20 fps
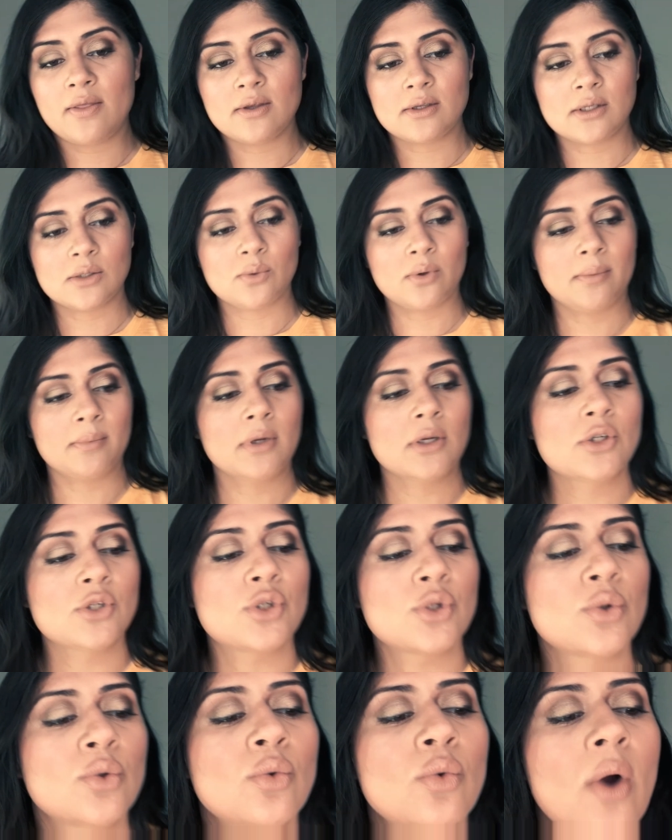This is what I'm gonna
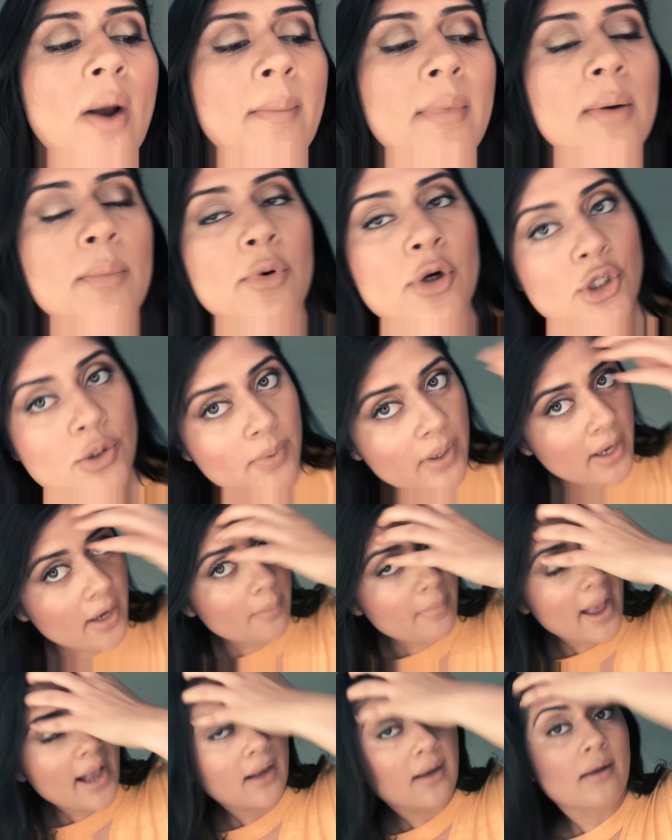do. I'm gonna push my
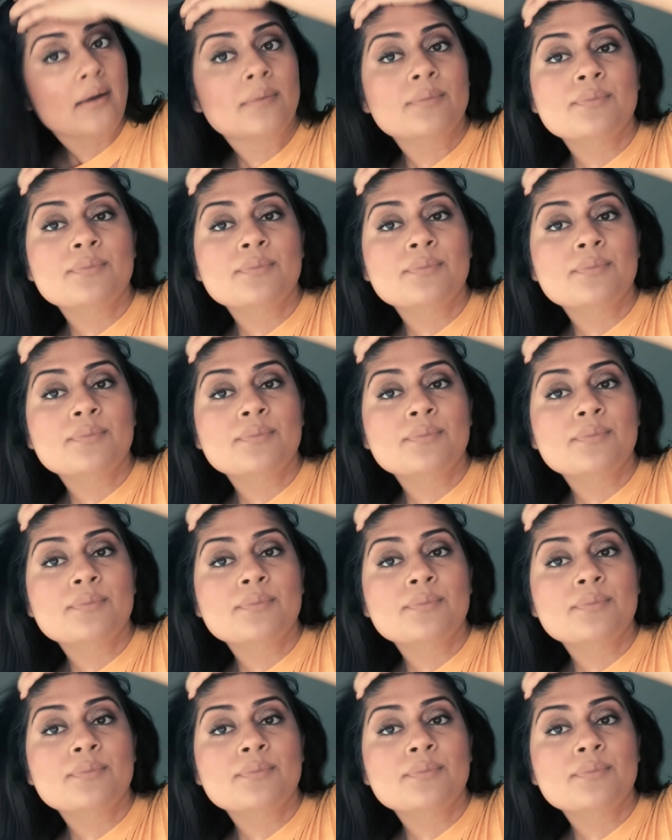hair back,